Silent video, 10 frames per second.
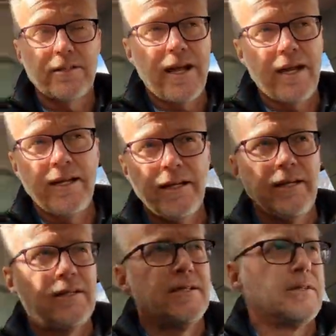dining.
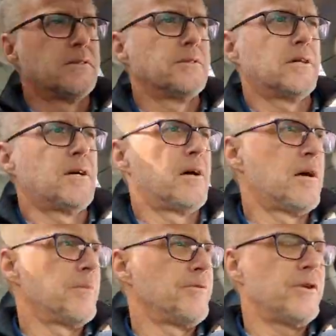
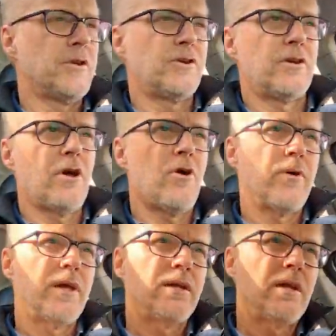If you go
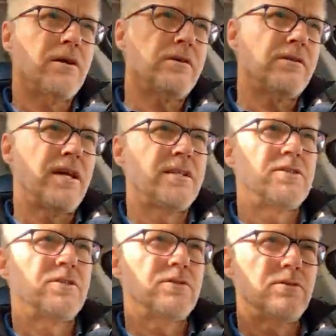in here, they
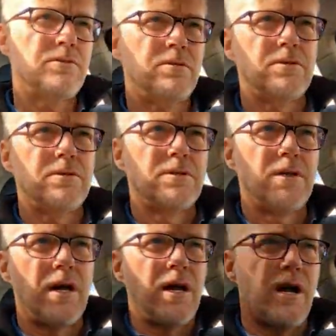do.
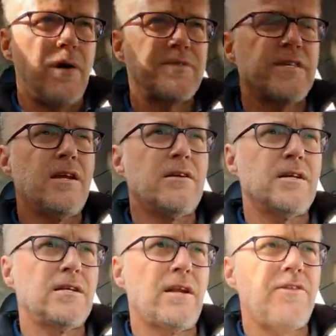I was in there
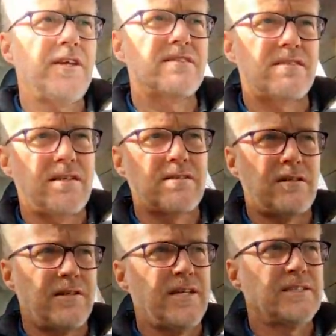in, I think it's seasonal.
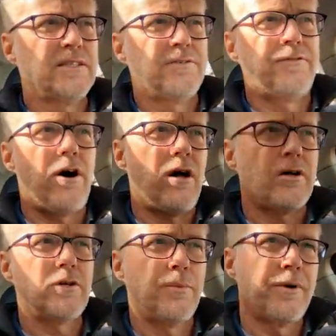I think it's in the fall,
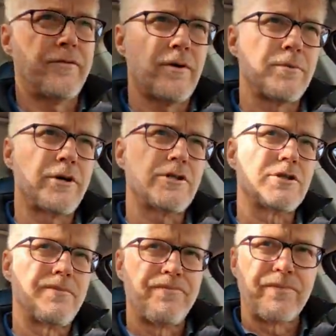October,
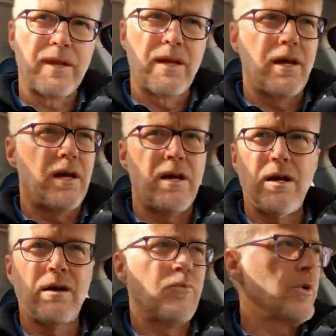November-ish.
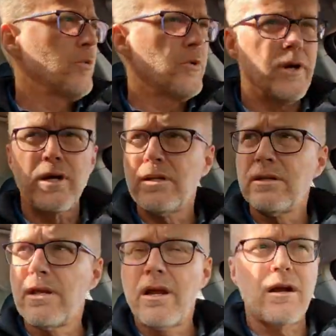We were
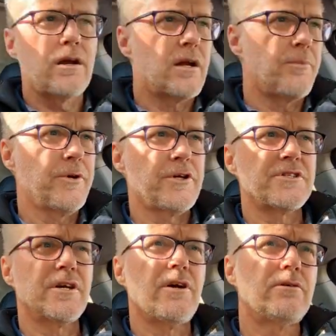in there a couple years
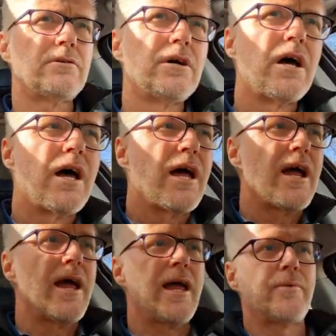ago,
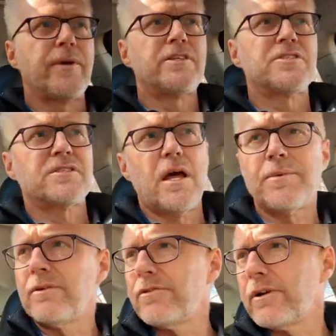and we just stopped
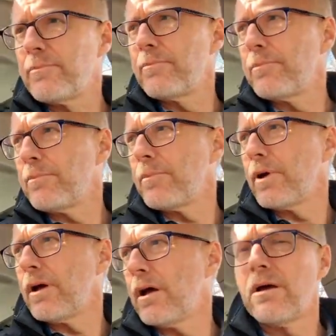in for an
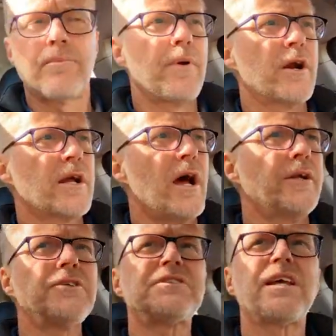
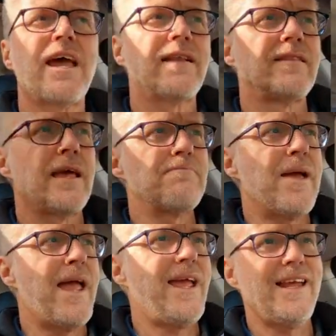Americanos, and they
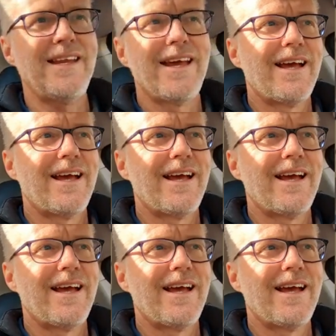made